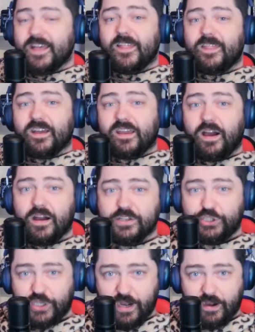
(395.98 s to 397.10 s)
The cuck
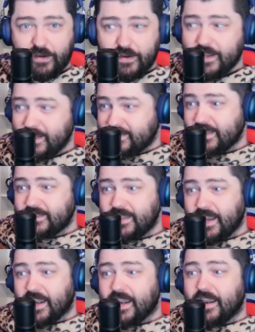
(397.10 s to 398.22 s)
chair. He sits in
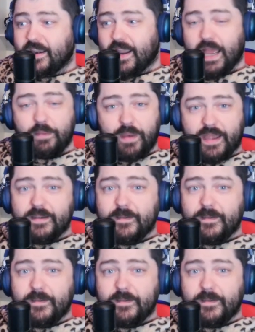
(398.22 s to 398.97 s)
it, I bet.